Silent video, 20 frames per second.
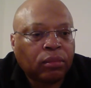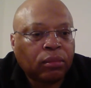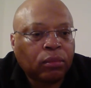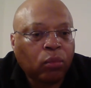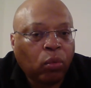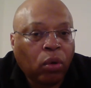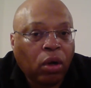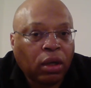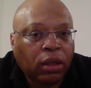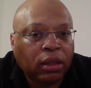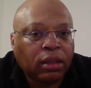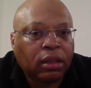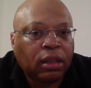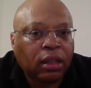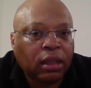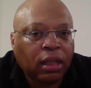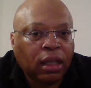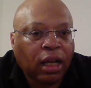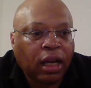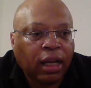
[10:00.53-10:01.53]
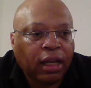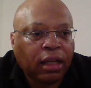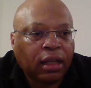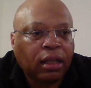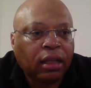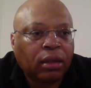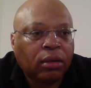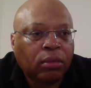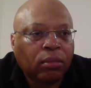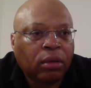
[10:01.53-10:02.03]
was like,
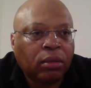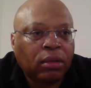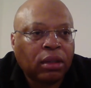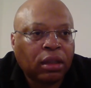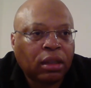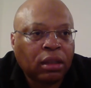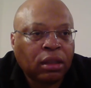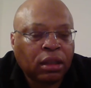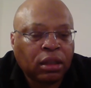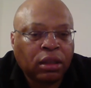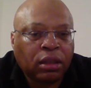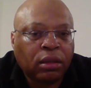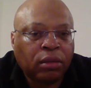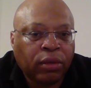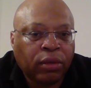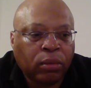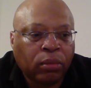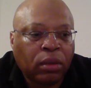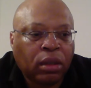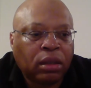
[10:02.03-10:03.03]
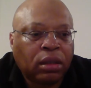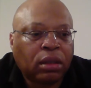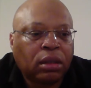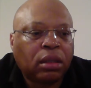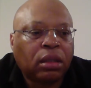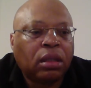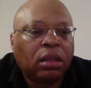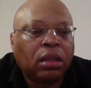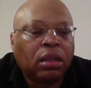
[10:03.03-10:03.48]
what the condition was,